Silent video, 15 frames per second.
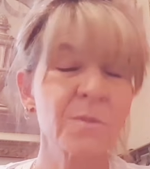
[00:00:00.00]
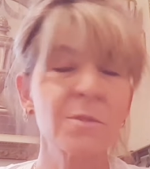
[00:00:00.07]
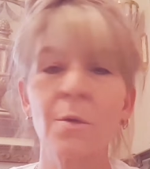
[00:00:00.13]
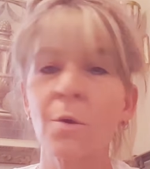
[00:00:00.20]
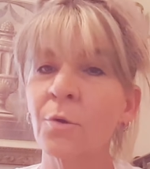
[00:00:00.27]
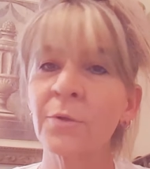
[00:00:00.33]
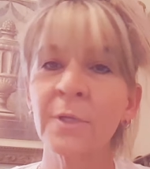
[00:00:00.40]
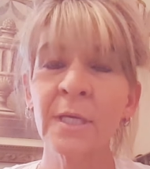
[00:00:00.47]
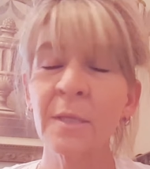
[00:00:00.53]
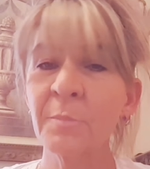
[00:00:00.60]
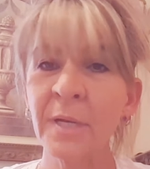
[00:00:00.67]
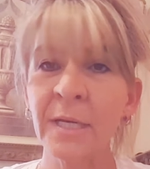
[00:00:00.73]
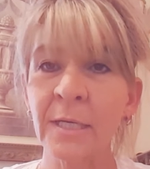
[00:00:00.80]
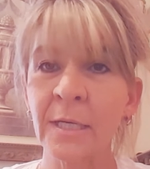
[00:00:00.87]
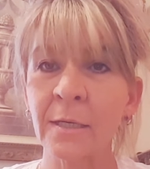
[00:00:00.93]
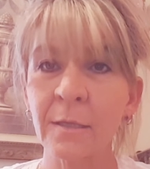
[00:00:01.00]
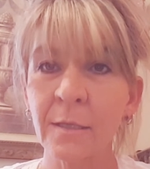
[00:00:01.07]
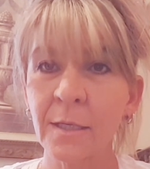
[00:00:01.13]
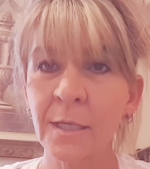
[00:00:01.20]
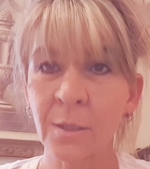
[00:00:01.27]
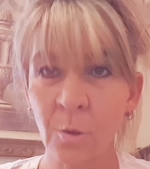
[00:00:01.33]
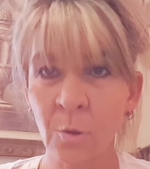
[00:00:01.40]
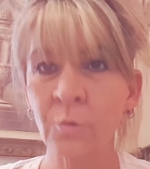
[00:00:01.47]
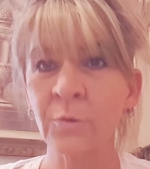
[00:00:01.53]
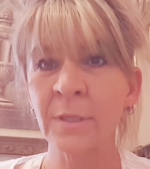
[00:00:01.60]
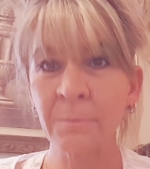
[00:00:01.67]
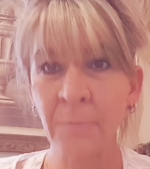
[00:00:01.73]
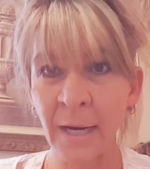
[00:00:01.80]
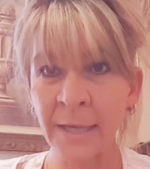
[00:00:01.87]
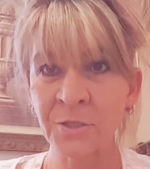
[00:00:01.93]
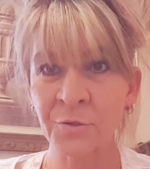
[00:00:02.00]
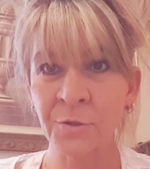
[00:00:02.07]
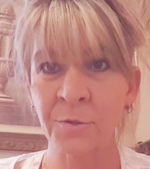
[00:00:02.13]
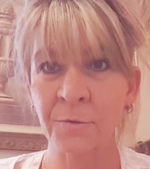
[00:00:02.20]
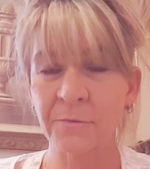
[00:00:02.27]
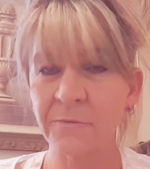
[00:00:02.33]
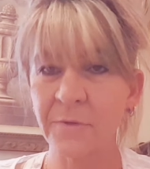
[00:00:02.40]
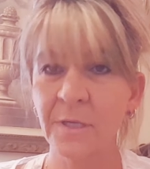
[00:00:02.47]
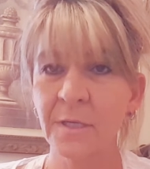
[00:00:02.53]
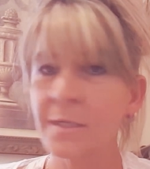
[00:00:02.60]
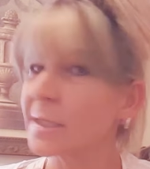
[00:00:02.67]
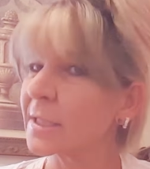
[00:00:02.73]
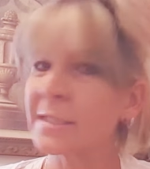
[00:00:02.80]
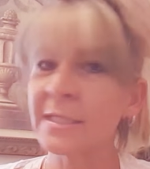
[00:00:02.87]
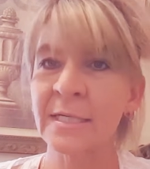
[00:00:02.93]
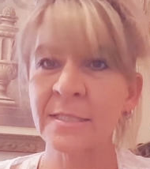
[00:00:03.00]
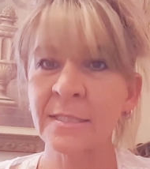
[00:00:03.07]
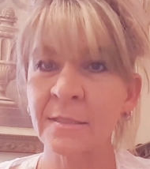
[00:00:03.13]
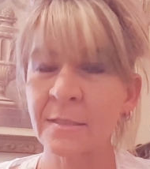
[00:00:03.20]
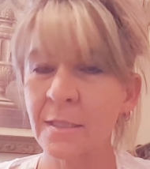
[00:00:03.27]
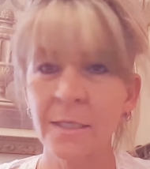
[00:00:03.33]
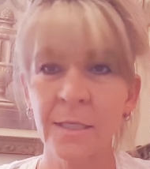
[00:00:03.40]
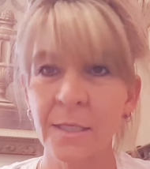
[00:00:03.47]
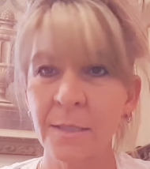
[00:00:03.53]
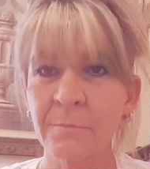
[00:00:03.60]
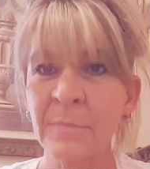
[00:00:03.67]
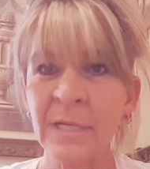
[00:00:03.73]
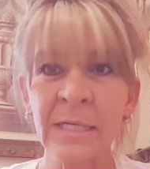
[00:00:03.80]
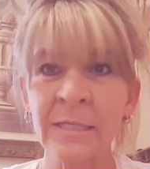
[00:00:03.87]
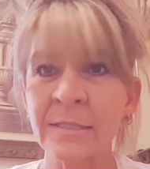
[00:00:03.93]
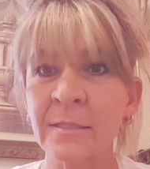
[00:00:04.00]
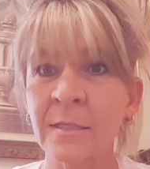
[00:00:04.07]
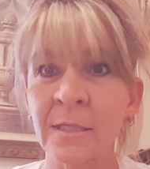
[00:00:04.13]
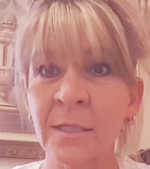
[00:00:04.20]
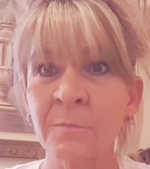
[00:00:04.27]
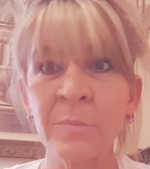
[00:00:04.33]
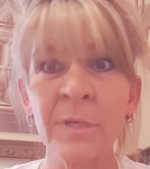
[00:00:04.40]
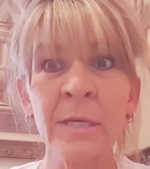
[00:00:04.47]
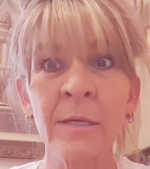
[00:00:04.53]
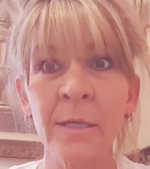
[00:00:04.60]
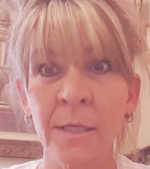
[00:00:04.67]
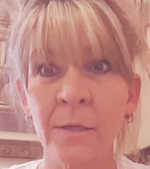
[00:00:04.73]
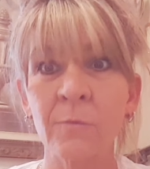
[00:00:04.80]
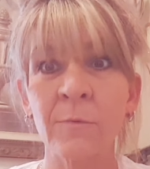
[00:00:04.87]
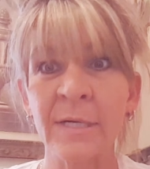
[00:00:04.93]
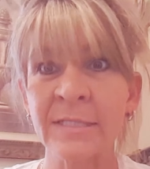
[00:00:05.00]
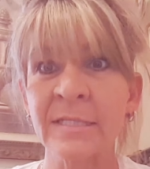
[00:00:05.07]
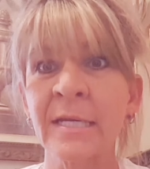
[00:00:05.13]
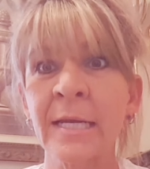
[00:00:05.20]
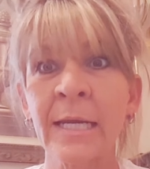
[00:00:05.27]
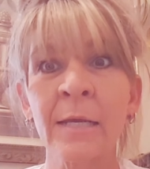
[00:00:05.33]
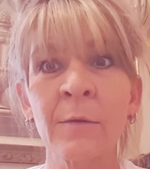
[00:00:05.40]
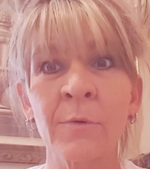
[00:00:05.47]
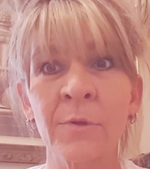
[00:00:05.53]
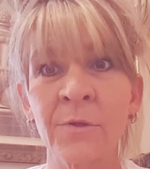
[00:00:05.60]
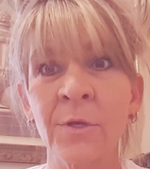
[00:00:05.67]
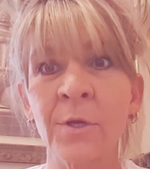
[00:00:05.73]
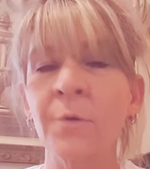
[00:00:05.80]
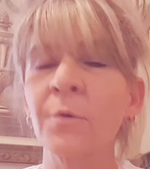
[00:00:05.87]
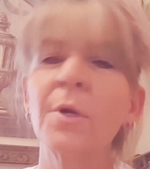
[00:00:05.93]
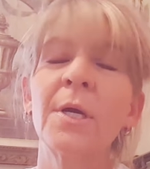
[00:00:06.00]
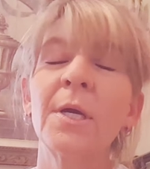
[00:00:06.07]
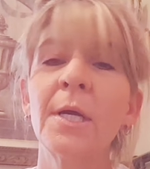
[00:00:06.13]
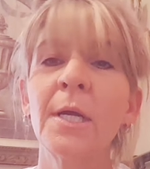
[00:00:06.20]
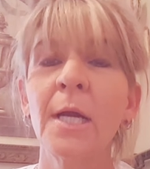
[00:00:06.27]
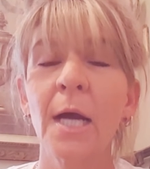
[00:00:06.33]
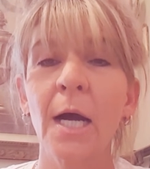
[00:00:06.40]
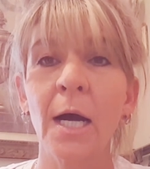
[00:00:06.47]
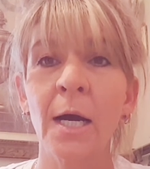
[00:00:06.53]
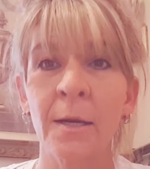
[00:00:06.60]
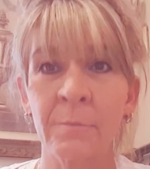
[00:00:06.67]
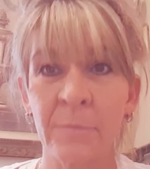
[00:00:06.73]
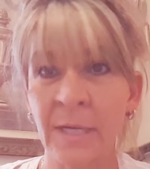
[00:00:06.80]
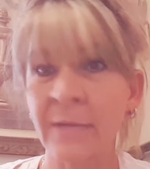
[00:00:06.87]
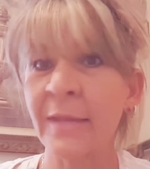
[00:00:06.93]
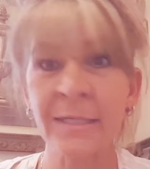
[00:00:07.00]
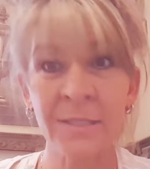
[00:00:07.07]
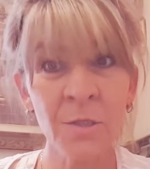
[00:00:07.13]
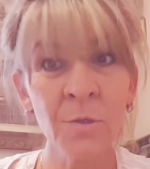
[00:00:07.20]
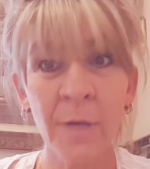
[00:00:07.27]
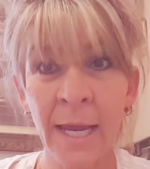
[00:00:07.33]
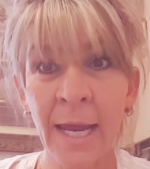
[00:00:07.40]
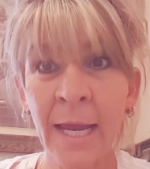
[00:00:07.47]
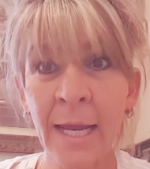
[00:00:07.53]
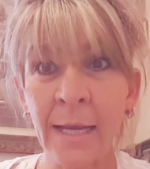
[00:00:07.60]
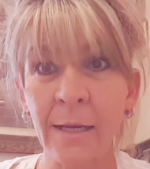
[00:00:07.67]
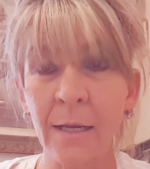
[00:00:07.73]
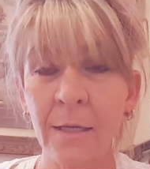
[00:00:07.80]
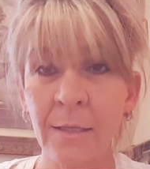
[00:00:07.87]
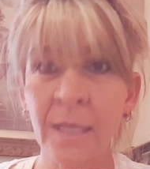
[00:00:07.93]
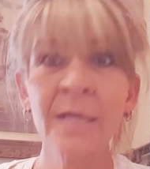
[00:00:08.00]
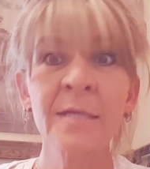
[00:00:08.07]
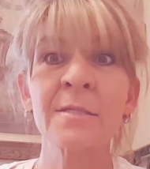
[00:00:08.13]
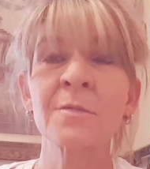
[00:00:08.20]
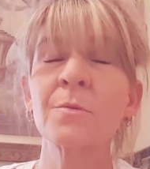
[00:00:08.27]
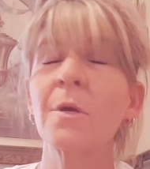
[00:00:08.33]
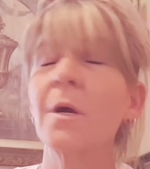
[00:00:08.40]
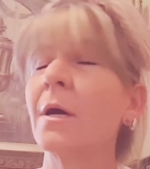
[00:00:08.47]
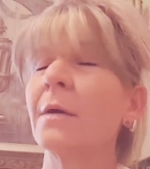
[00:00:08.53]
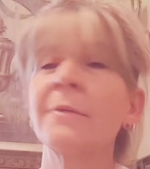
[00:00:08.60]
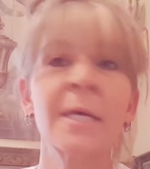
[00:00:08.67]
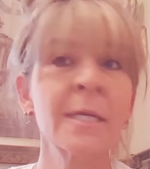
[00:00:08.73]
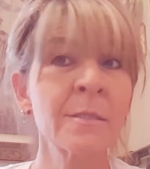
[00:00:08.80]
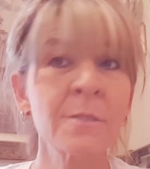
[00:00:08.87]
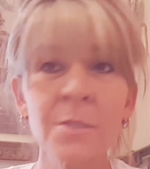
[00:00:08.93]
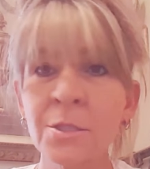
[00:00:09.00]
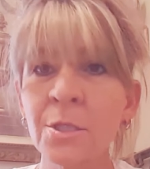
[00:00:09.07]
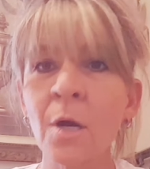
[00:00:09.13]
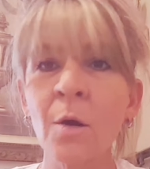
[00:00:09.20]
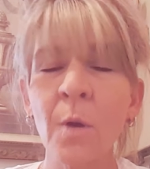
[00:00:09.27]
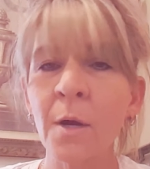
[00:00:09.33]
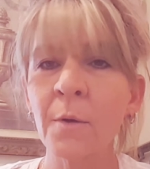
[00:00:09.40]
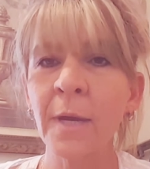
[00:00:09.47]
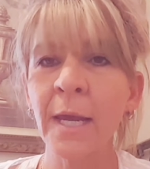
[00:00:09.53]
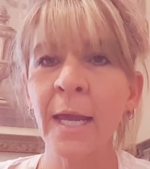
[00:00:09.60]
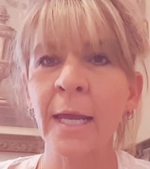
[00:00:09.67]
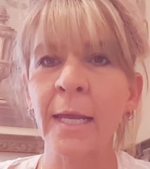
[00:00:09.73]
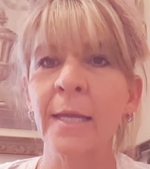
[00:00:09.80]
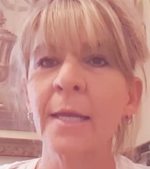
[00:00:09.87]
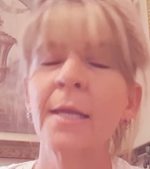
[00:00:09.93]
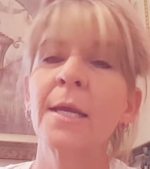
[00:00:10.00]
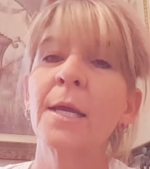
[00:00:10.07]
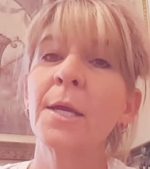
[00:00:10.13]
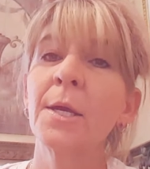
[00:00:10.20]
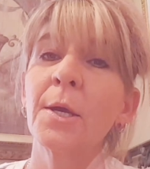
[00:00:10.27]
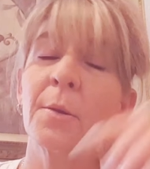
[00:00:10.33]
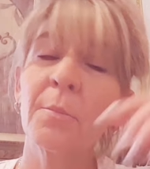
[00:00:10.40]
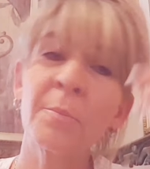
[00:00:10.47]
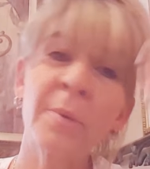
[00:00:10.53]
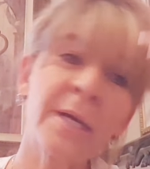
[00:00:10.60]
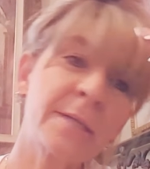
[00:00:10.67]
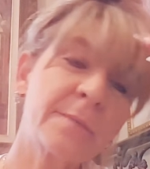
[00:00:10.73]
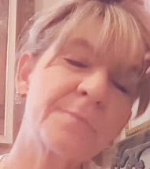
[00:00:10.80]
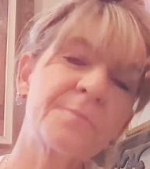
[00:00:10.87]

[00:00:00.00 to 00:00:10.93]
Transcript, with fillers: only opinion and only my truth. It doesn't mean it's going to be resonating with you. Um, and that's okay. That is that is so okay. But